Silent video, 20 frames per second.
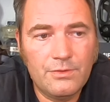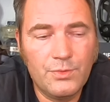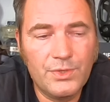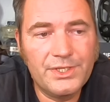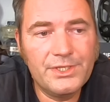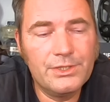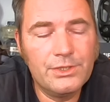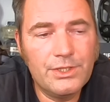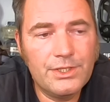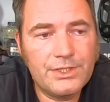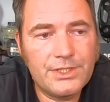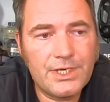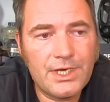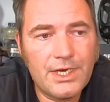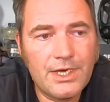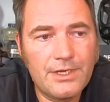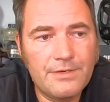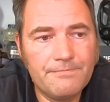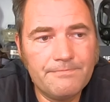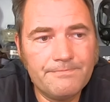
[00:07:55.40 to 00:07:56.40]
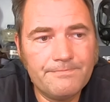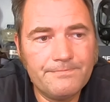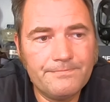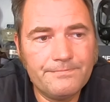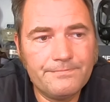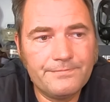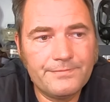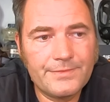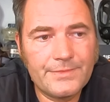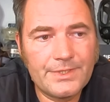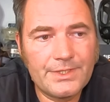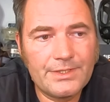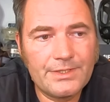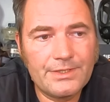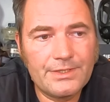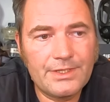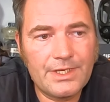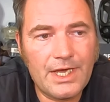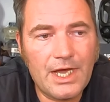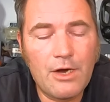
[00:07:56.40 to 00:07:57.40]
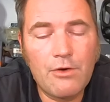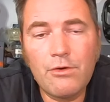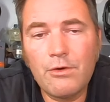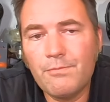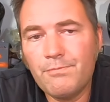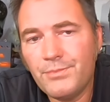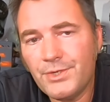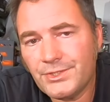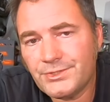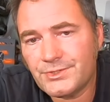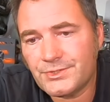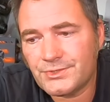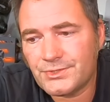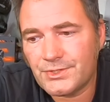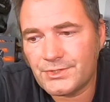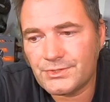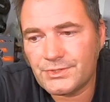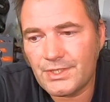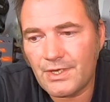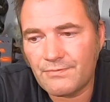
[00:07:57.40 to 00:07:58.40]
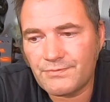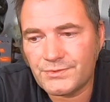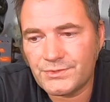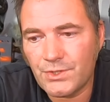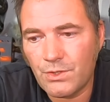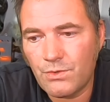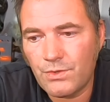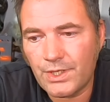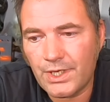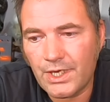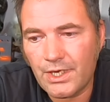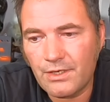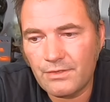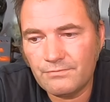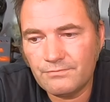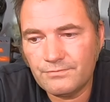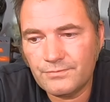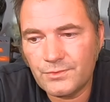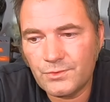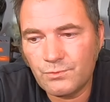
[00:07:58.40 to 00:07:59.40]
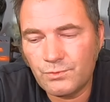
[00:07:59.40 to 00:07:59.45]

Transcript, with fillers: We can look at how our businesses have sold out.